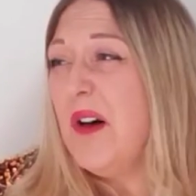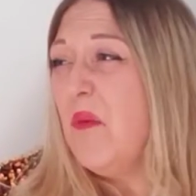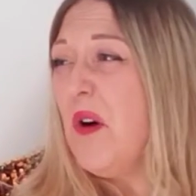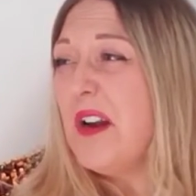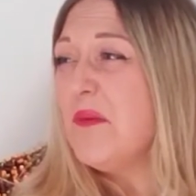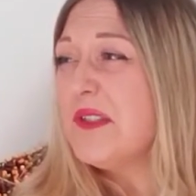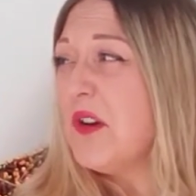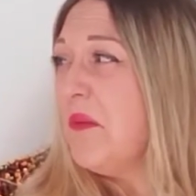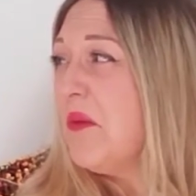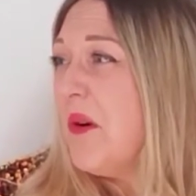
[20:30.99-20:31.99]
One, it was
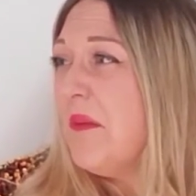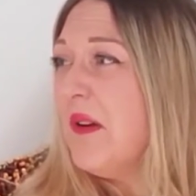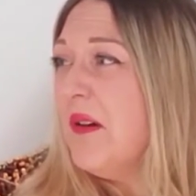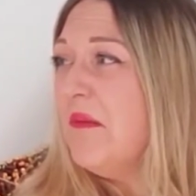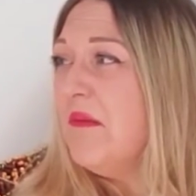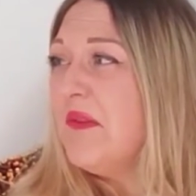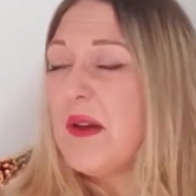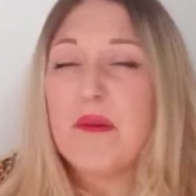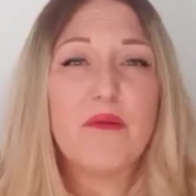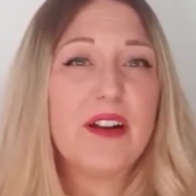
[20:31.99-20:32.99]
no problem. They
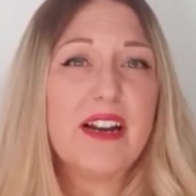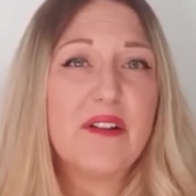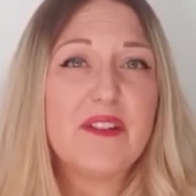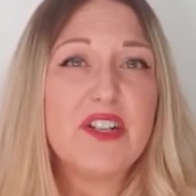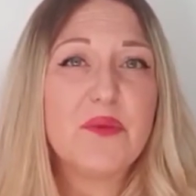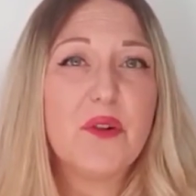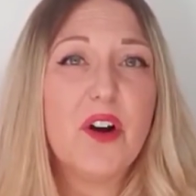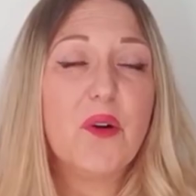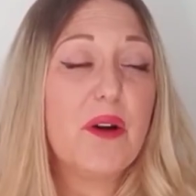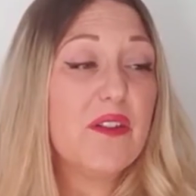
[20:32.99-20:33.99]
were really lovely to
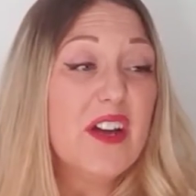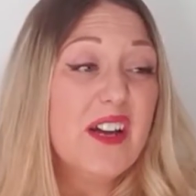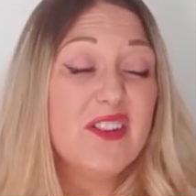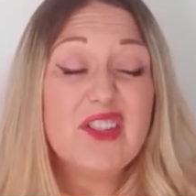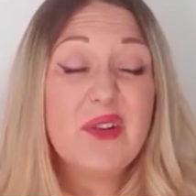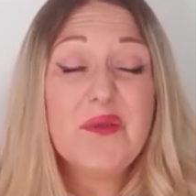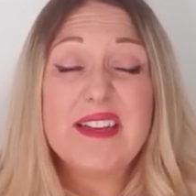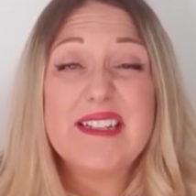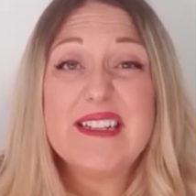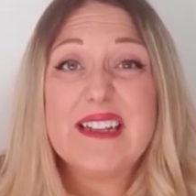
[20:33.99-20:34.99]
work with, and two,
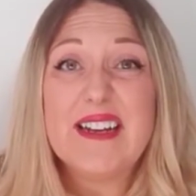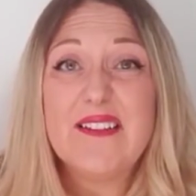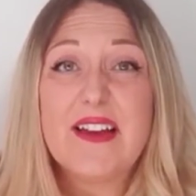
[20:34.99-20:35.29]
they did it.